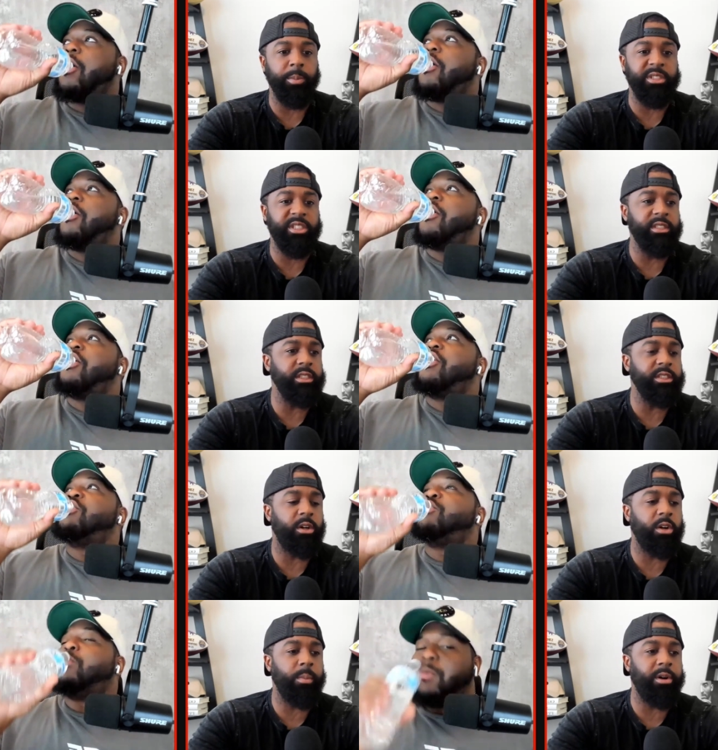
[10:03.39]
Speaker 1: potentially
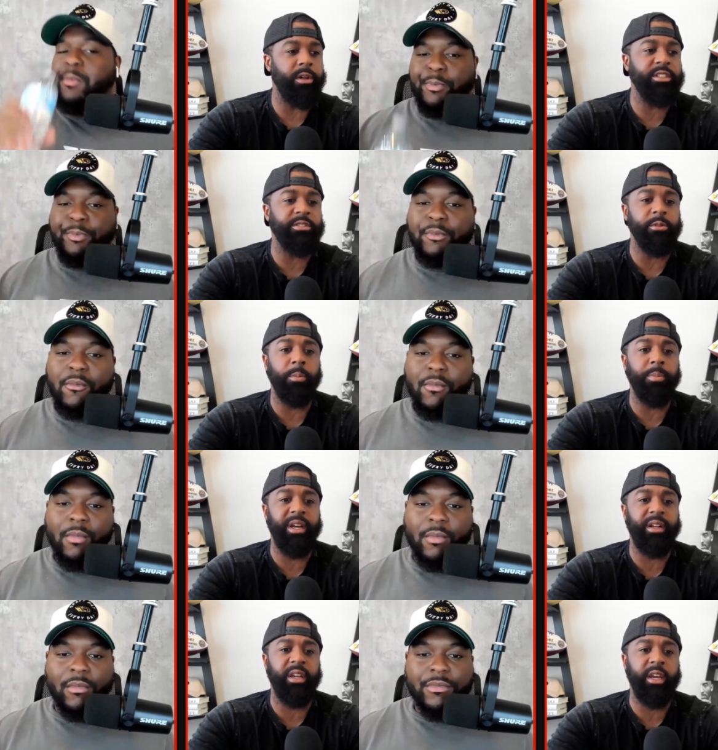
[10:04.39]
talk about Israel
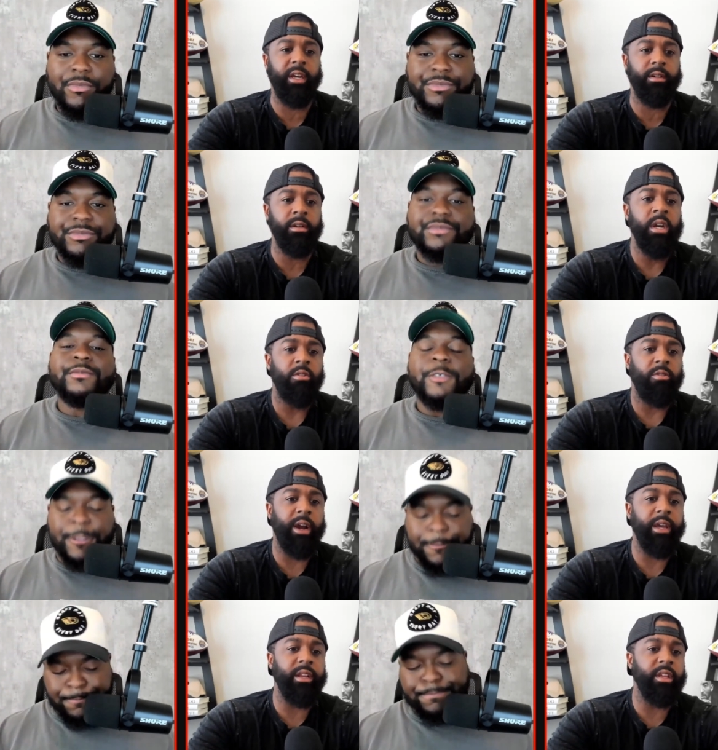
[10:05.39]
Abanikanda, right?
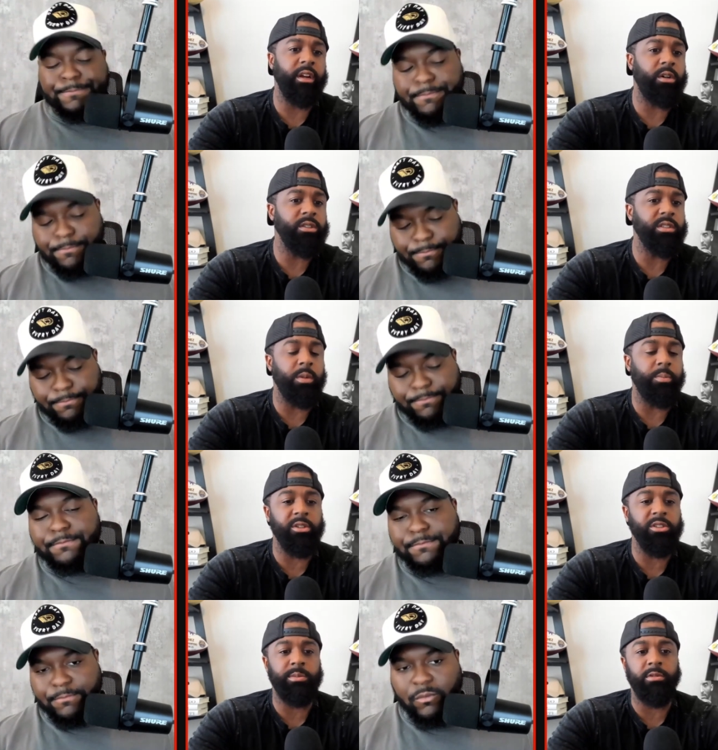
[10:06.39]
And then also the
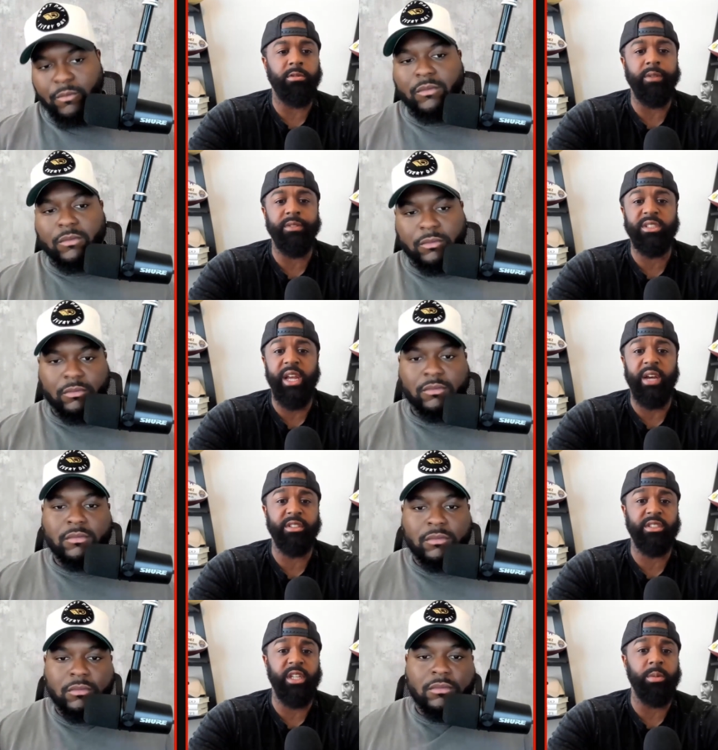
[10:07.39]
Baltimore Ravens, they have
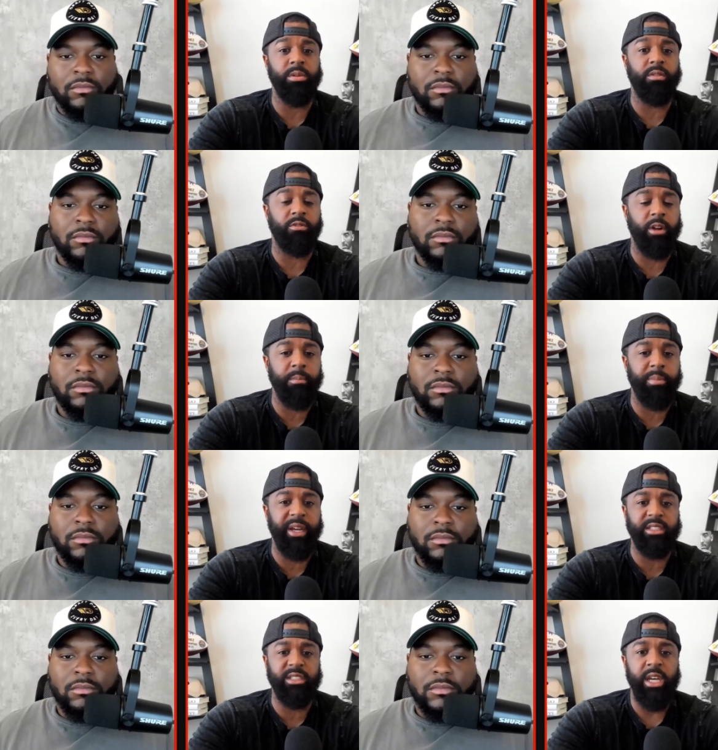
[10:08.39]
a stable of running
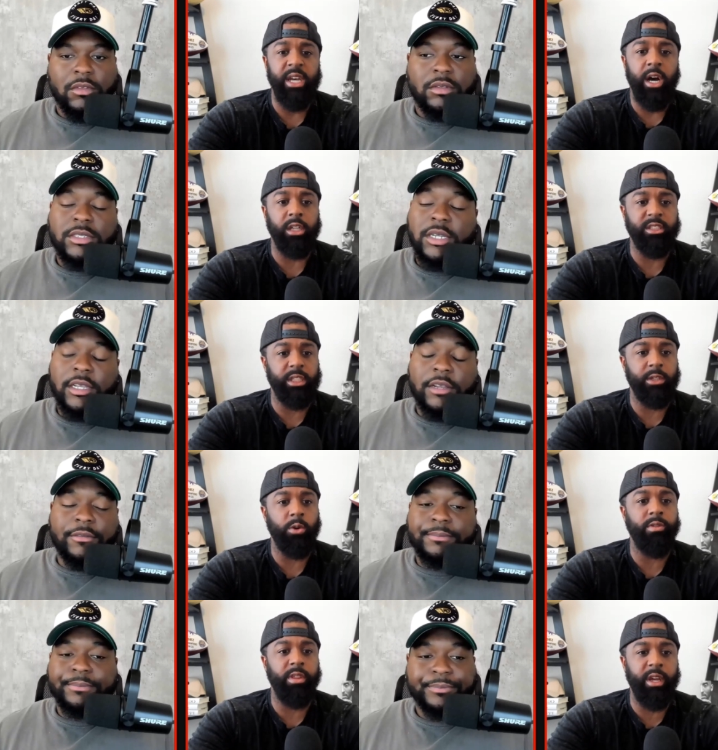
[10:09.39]
backs uh, sitting
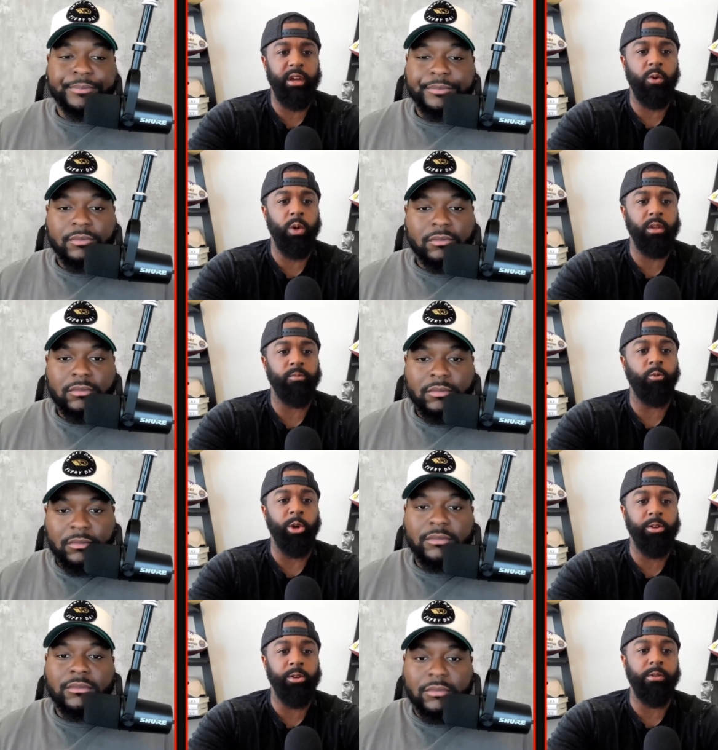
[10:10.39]
over there with, with,
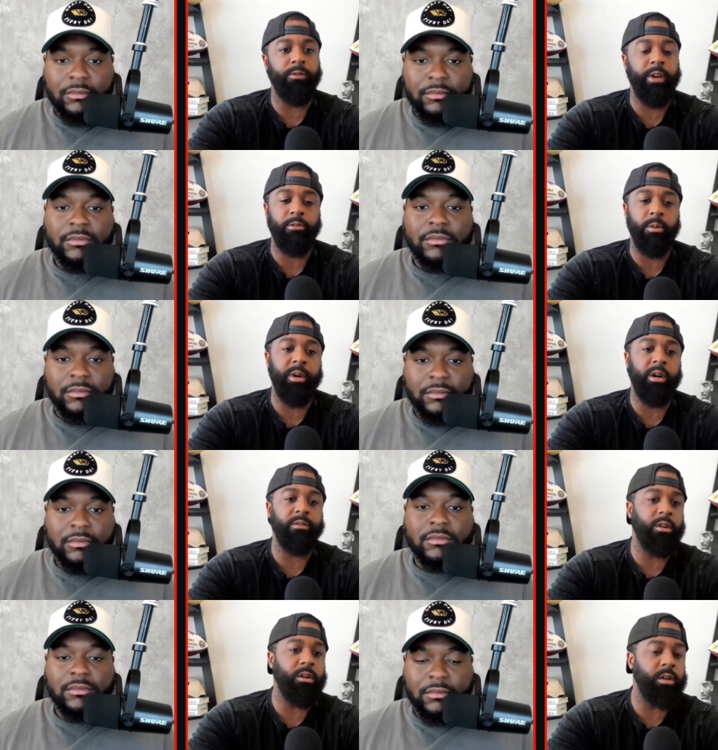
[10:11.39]
you know, with veteran
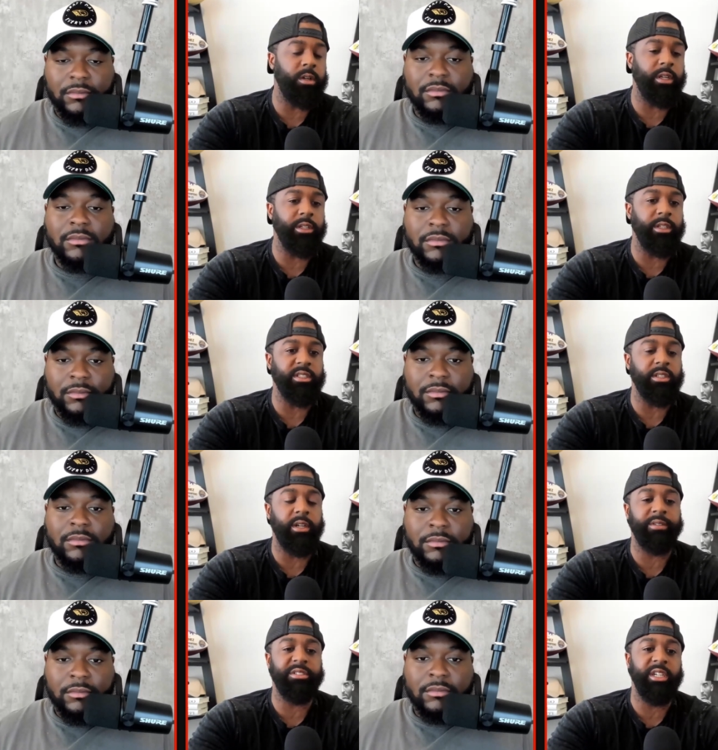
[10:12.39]
Melvin Gordon. Then they still
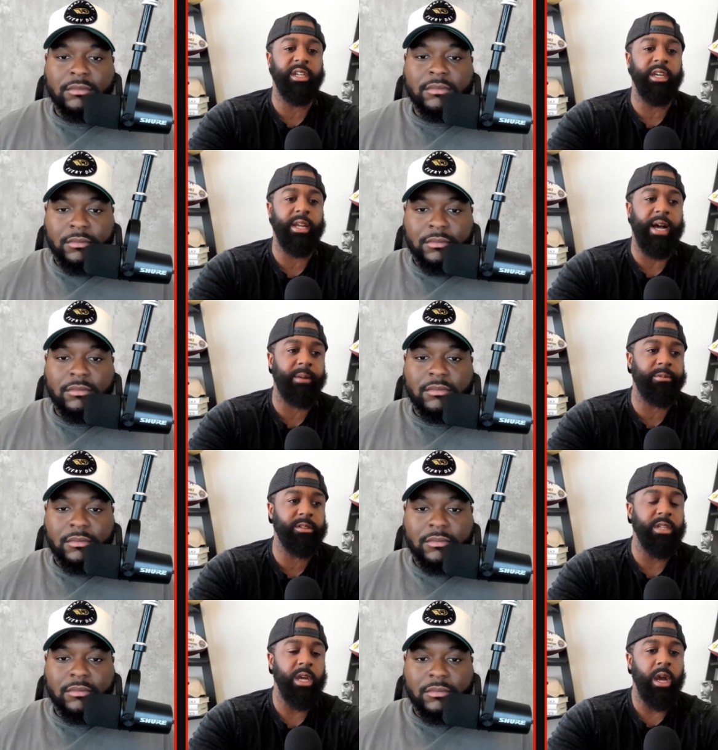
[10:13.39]
have J.K.
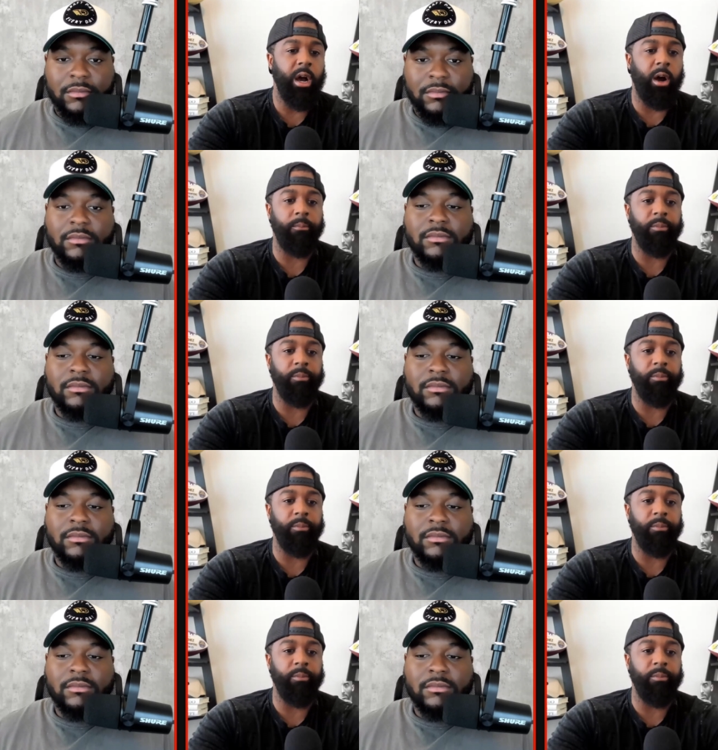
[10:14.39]
Dobbins. Um,